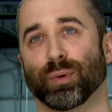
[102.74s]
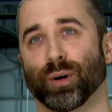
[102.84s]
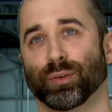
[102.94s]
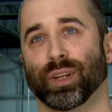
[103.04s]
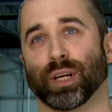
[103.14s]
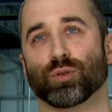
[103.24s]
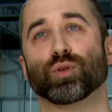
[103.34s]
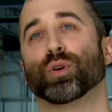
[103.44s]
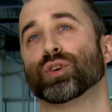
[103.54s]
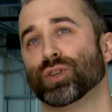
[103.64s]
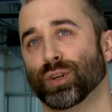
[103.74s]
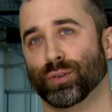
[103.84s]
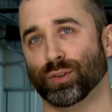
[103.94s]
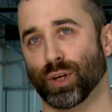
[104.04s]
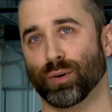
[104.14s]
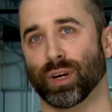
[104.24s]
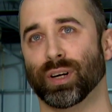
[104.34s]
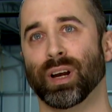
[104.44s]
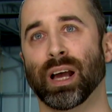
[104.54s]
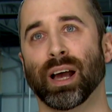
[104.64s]
about like traditional
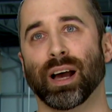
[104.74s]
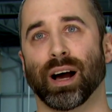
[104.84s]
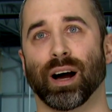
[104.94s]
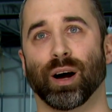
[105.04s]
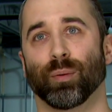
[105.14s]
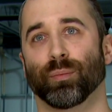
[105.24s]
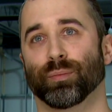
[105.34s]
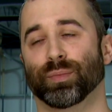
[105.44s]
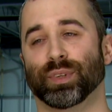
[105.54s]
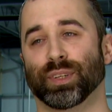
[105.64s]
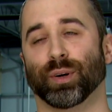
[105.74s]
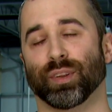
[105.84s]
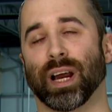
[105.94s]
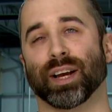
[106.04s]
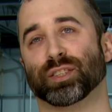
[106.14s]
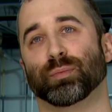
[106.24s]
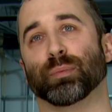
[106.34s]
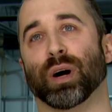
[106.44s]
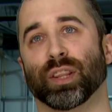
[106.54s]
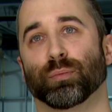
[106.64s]
yoga, um, you know, that has to
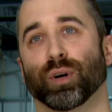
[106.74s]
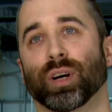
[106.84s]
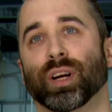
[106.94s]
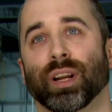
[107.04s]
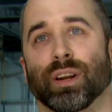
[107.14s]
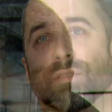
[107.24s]
be by the book and